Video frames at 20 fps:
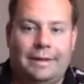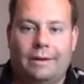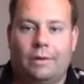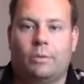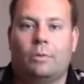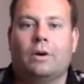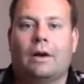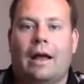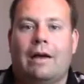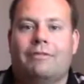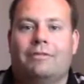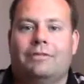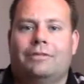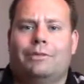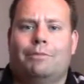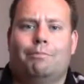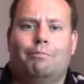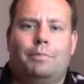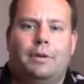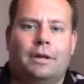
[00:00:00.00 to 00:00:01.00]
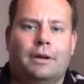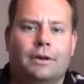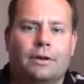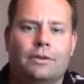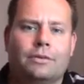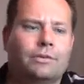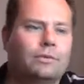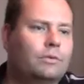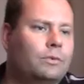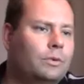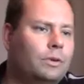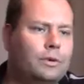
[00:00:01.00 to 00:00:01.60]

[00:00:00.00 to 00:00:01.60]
we're having some beers, and